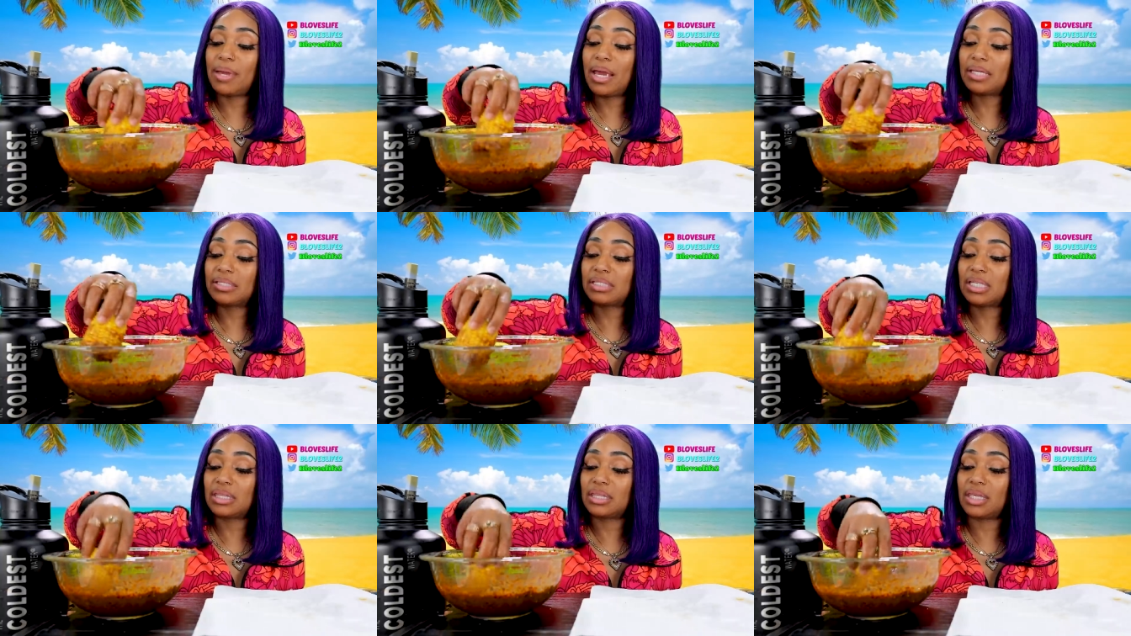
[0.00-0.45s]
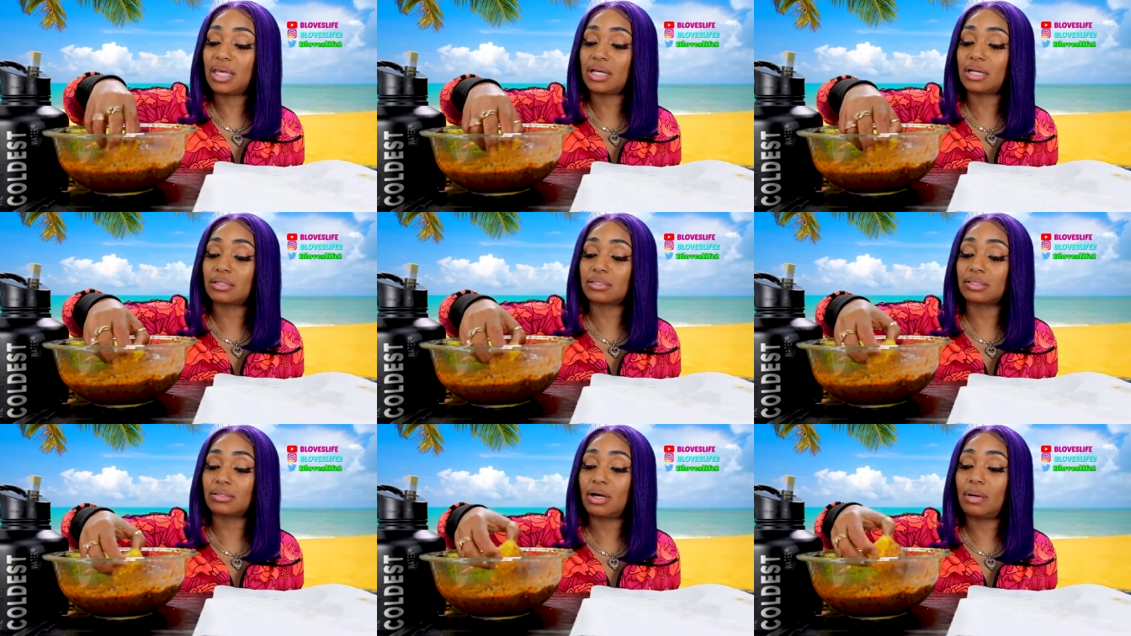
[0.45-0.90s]
makes it
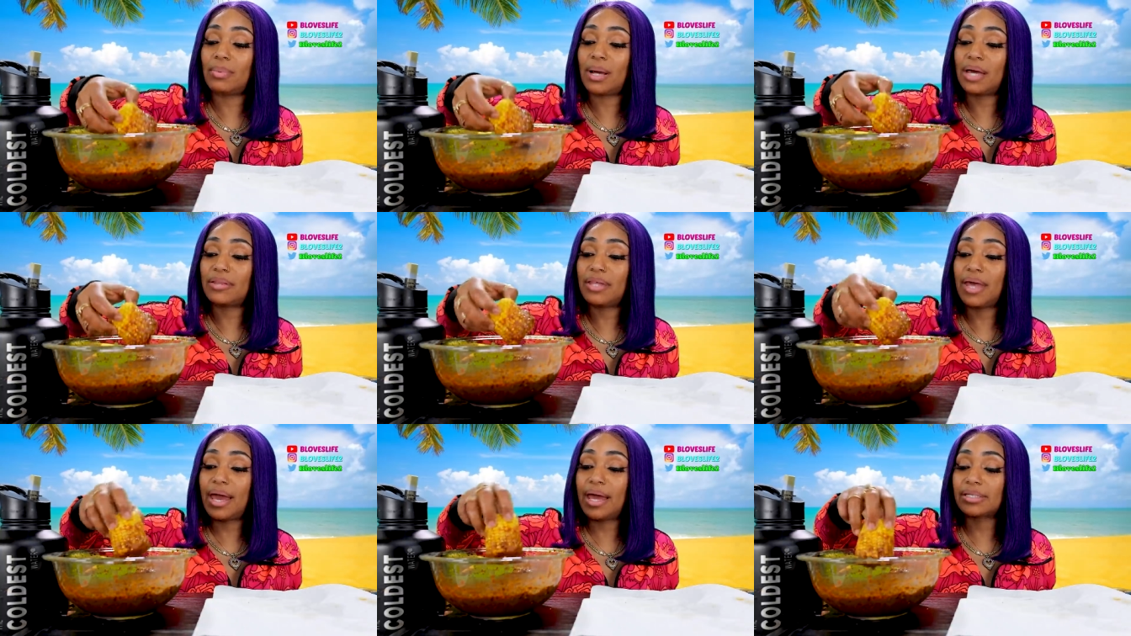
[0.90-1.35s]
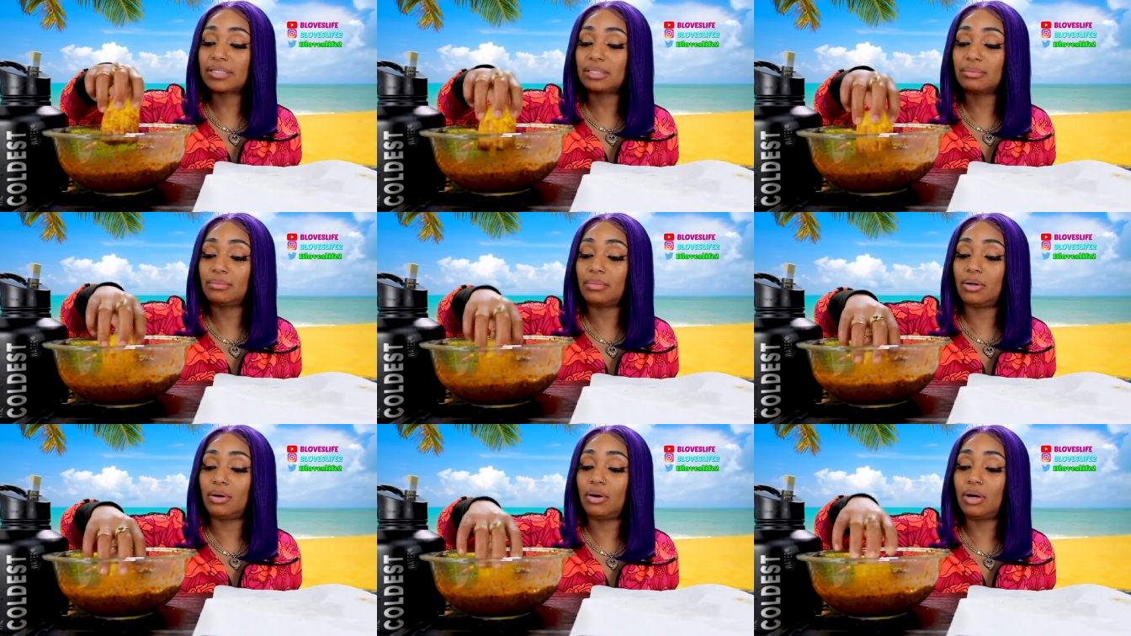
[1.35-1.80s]
thicker, so I'm gonna have to add
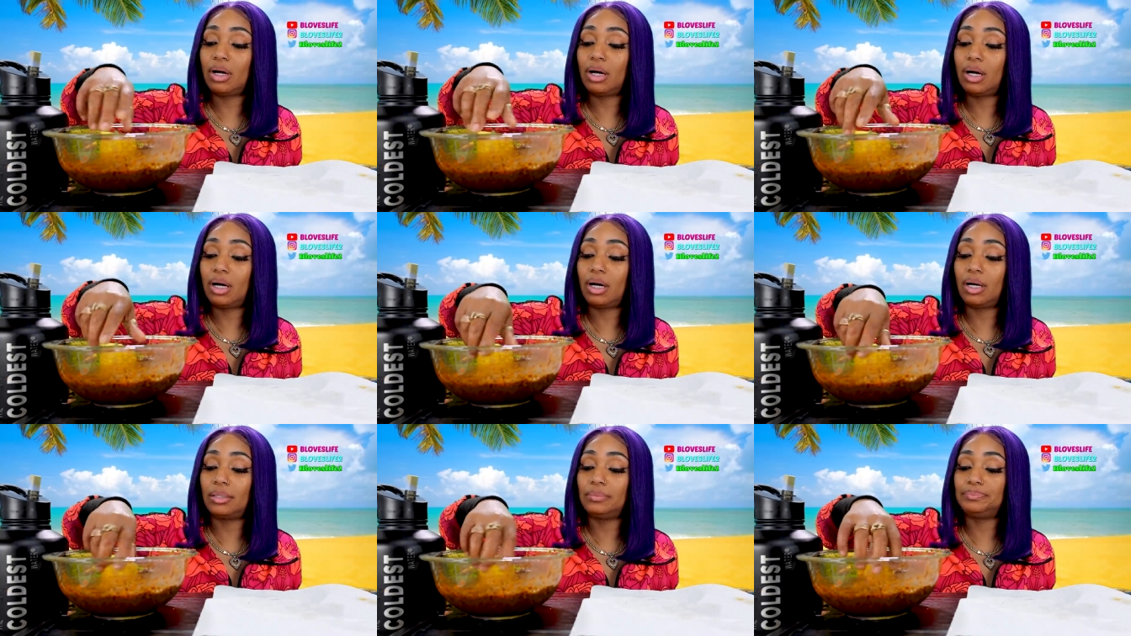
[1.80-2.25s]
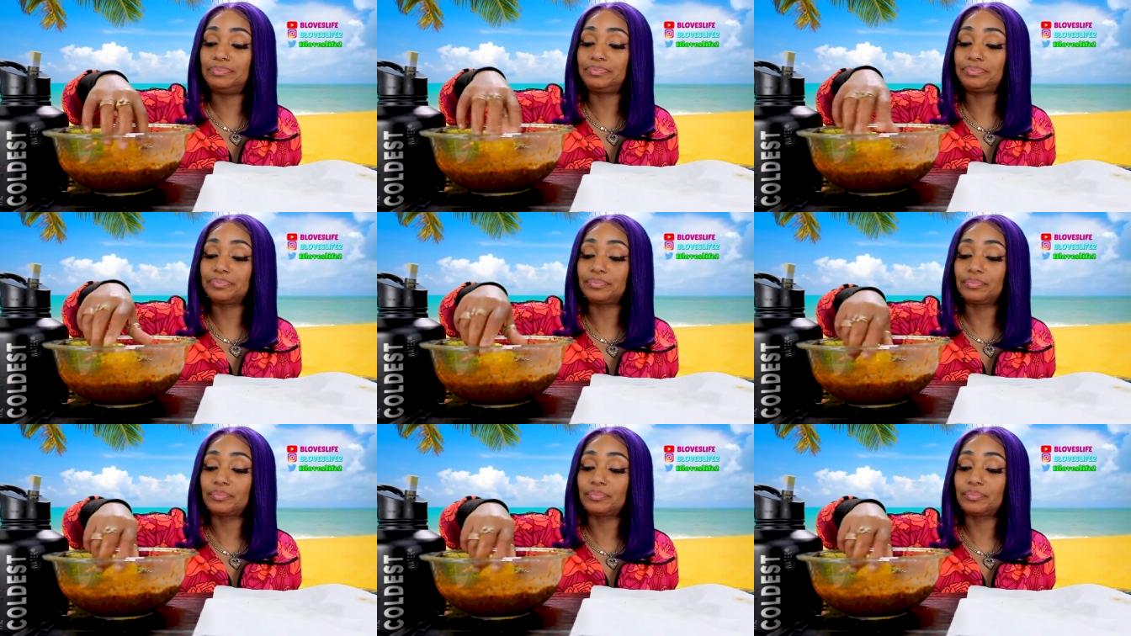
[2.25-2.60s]
some more um